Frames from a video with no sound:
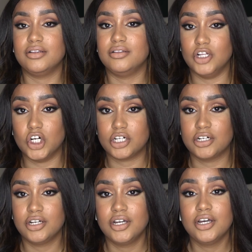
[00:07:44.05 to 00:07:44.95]
look.
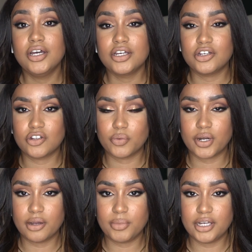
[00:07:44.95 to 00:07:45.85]
You know what
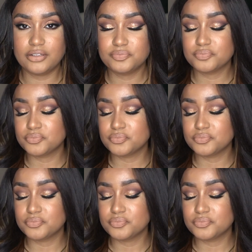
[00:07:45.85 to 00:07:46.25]
I mean?